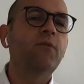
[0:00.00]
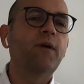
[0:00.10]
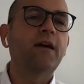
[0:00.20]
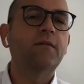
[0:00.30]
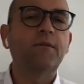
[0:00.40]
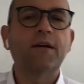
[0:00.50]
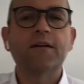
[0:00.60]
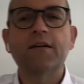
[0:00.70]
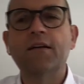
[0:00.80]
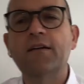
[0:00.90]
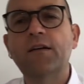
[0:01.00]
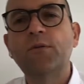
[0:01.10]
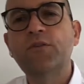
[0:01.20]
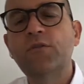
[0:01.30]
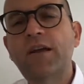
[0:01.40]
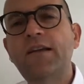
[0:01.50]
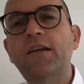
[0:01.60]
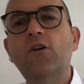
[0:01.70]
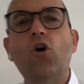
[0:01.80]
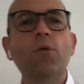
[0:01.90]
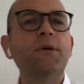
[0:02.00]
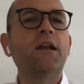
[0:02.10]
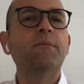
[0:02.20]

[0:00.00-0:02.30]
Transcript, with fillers: where, uh, it was already common.